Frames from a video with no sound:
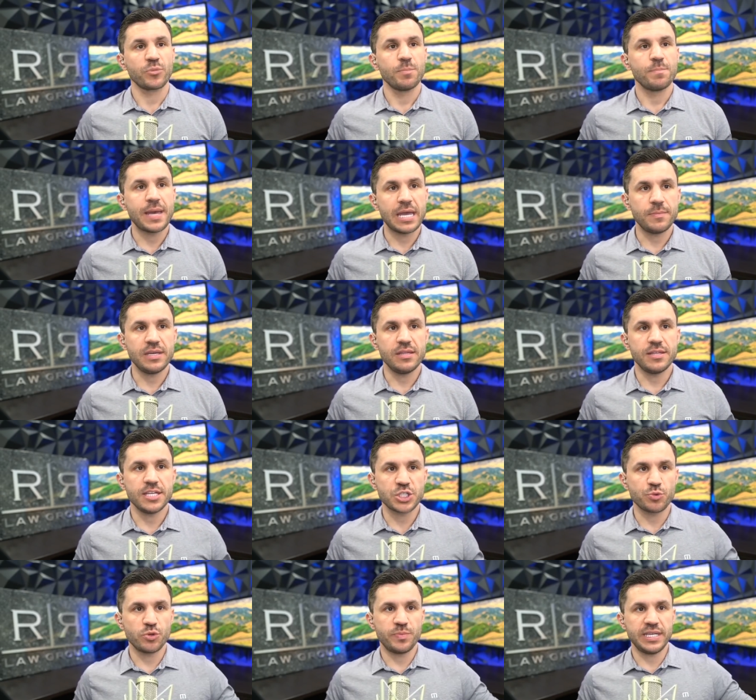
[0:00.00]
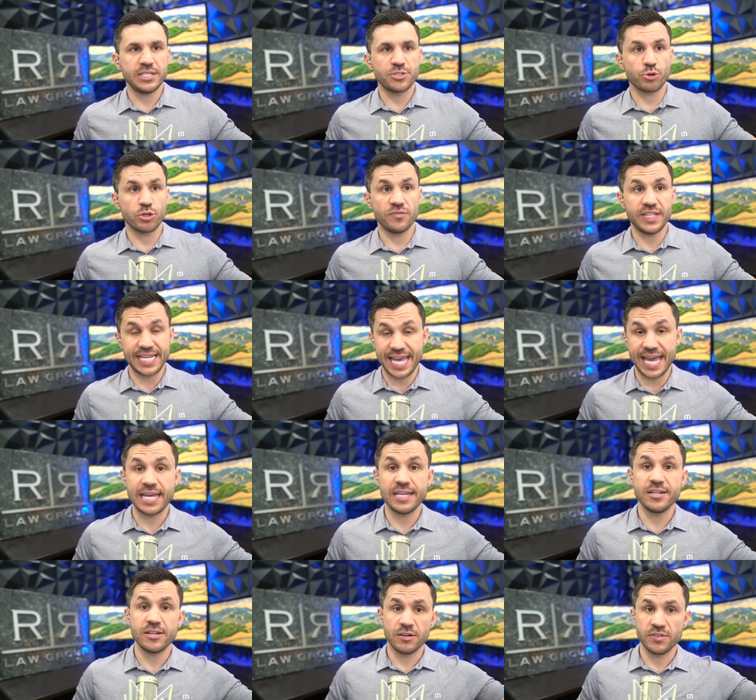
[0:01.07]
maybe this would be sort of the
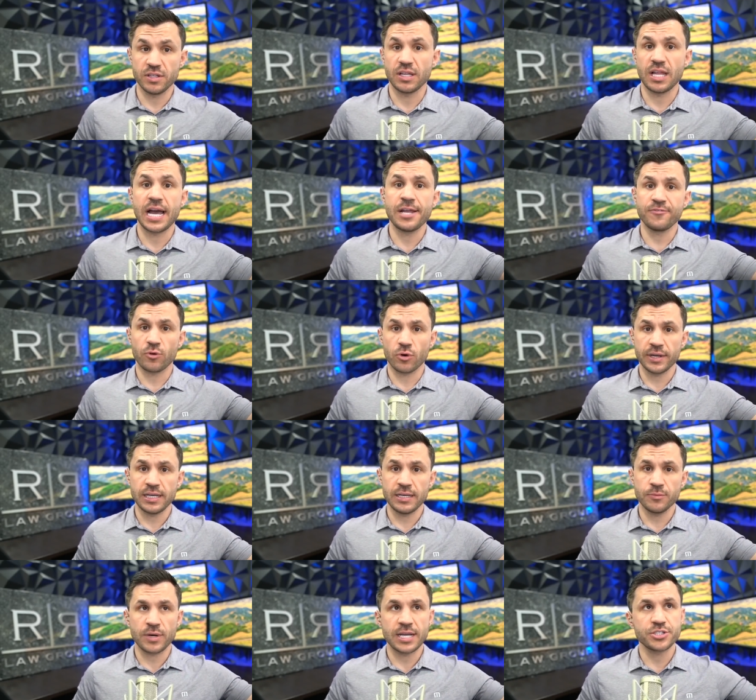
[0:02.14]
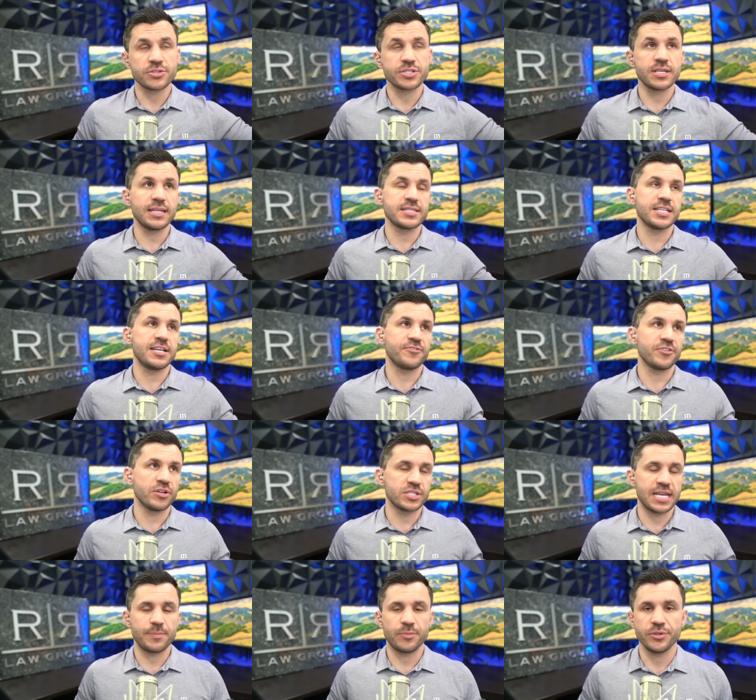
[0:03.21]
end of the line for him, right? So let's say, for
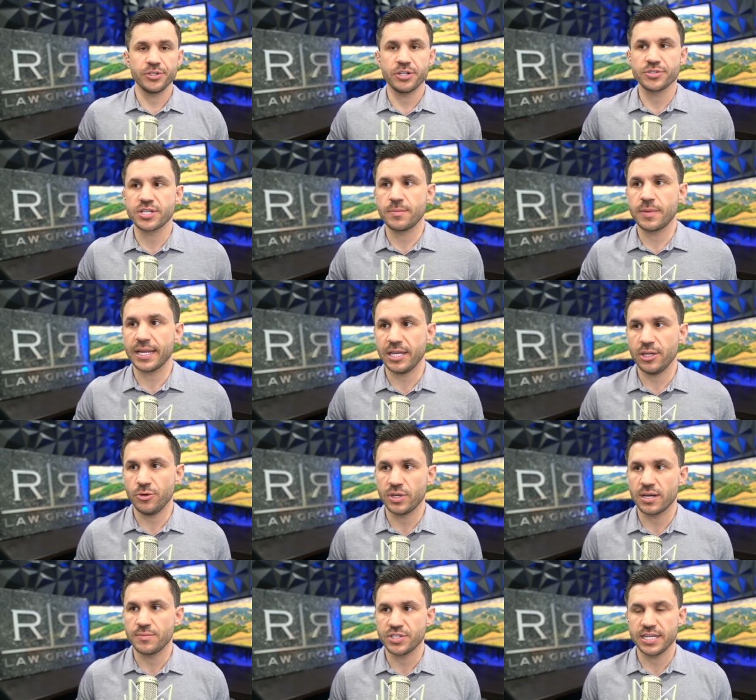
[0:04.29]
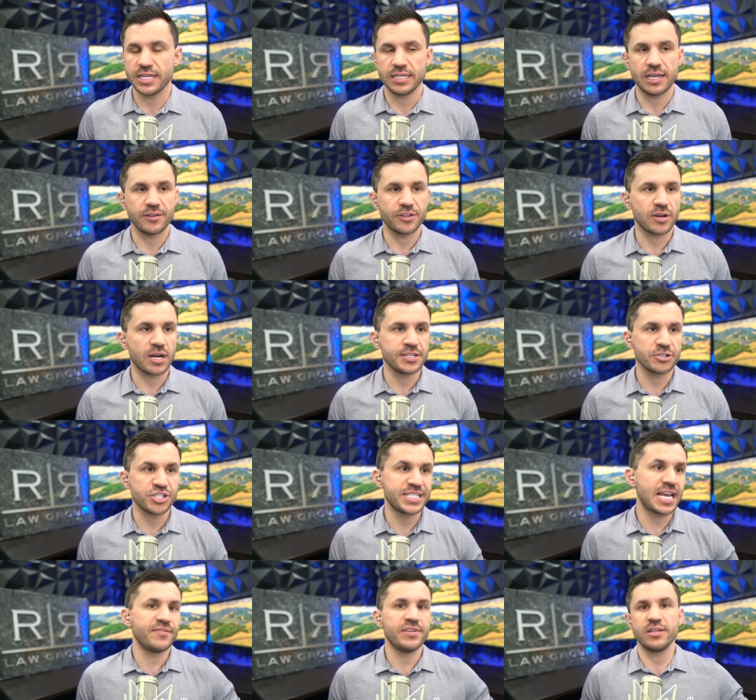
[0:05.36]
example, you know, somebody who comes in and they're on their
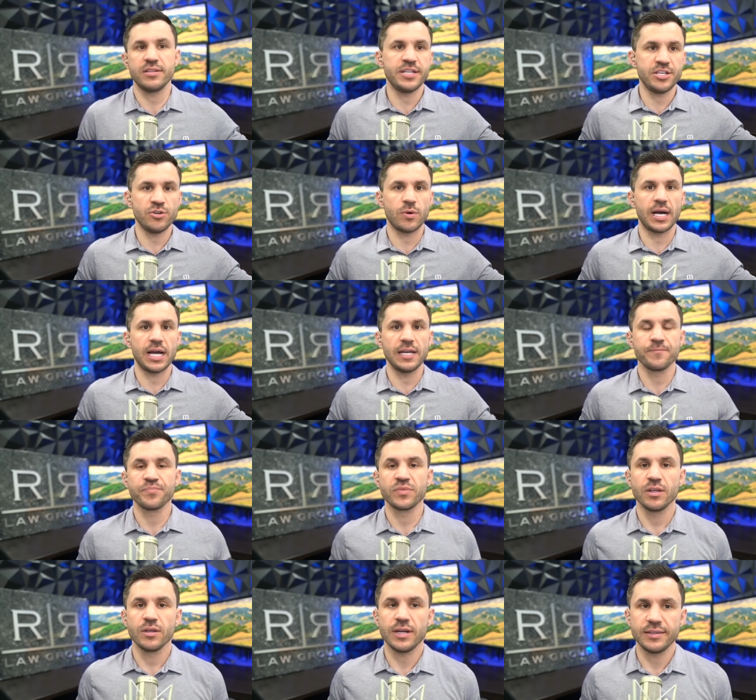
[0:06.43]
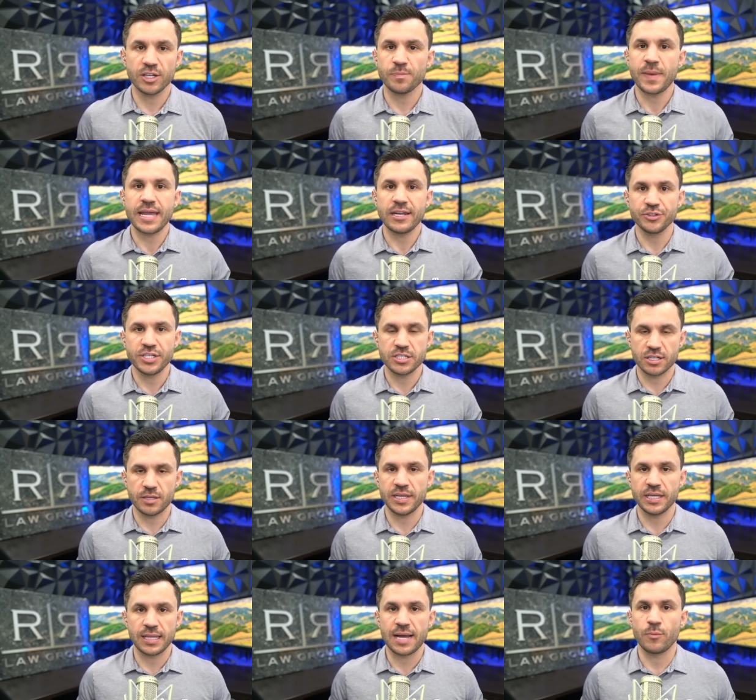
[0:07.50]
7th DUI, right? Their penalty is going to
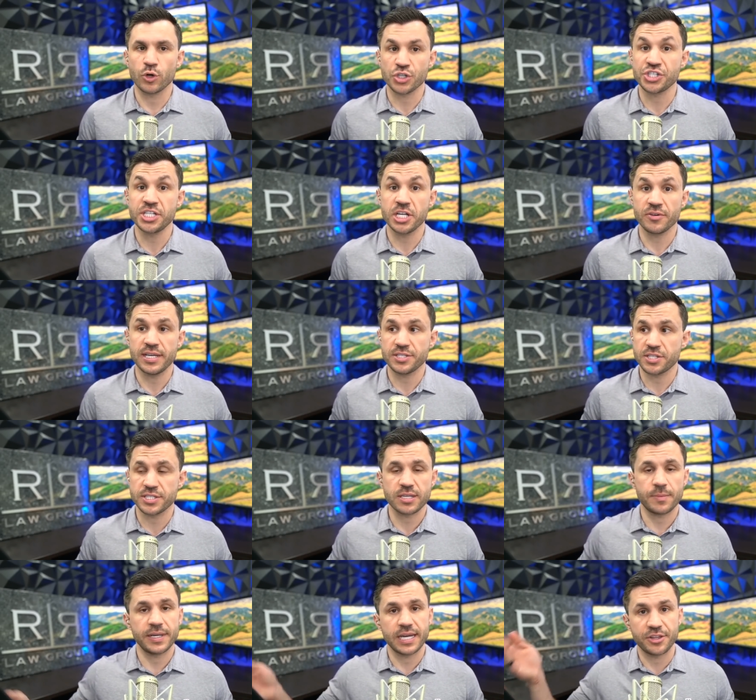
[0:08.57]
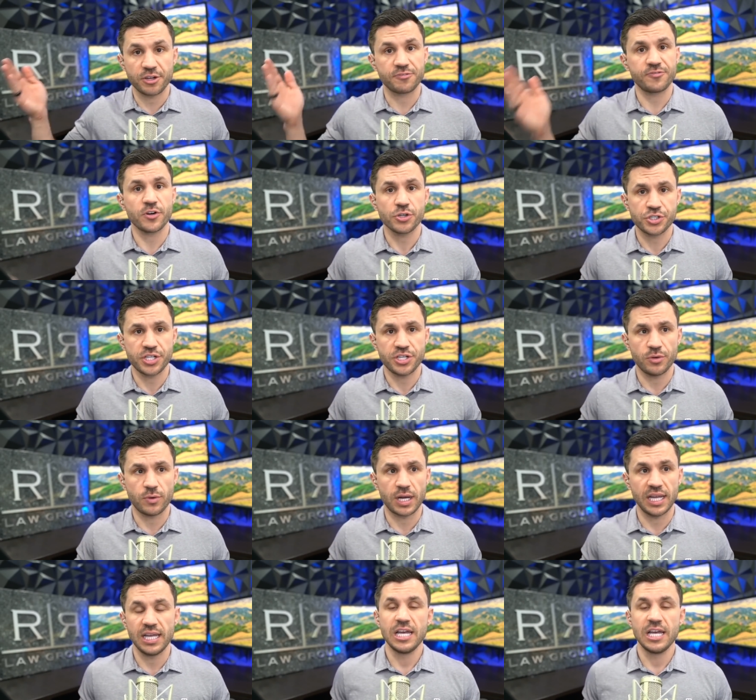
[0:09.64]
be a lot more serious than somebody on their first DUI.